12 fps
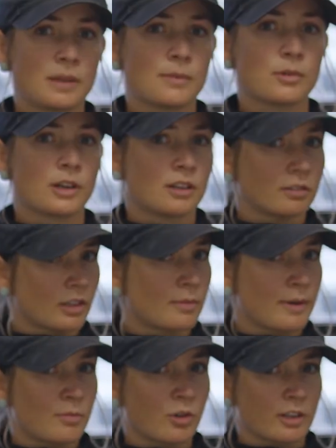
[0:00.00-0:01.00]
people get a little
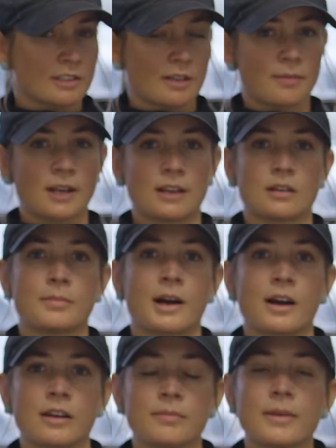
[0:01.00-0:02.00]
bit more intimidated
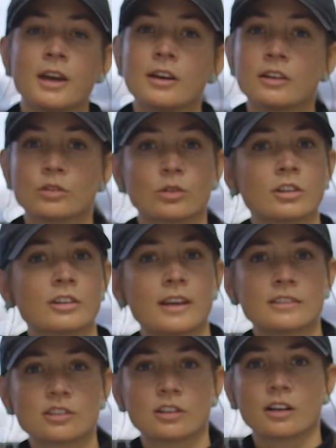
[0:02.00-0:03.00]
by. In order to
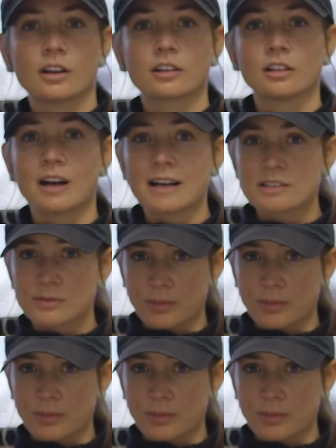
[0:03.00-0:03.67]
enter a class